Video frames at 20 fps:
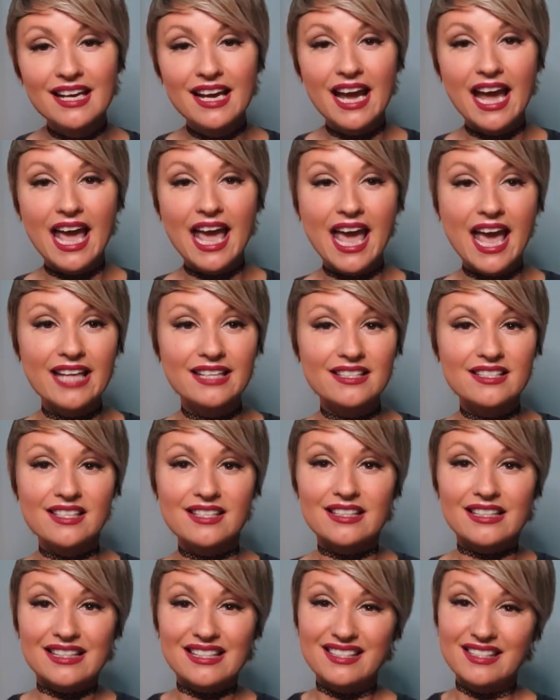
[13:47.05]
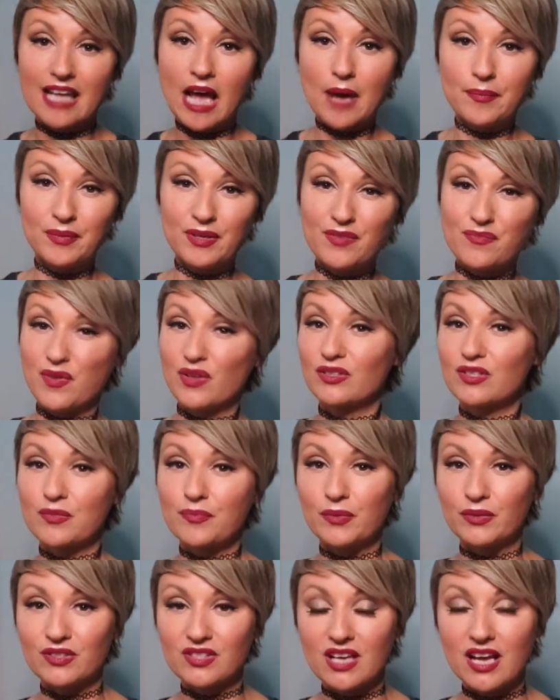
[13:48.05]
And this happened multiple
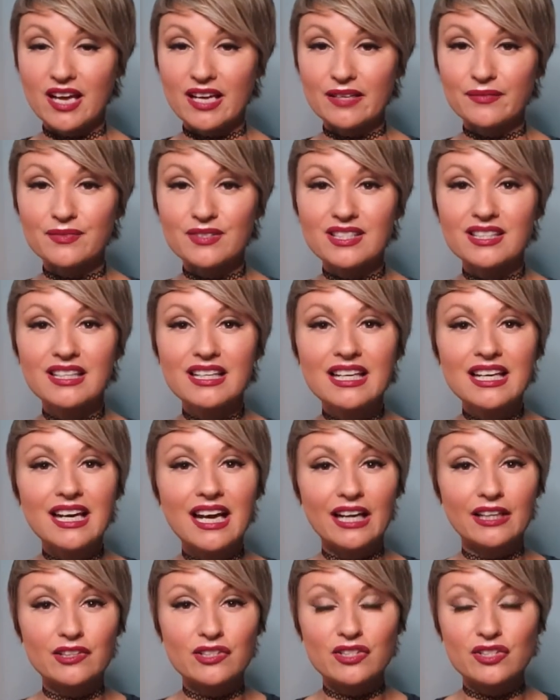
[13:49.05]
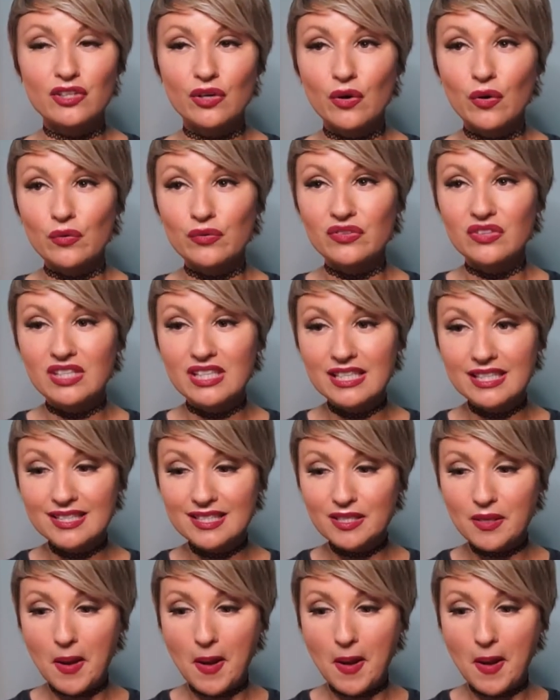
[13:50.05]
times. And so this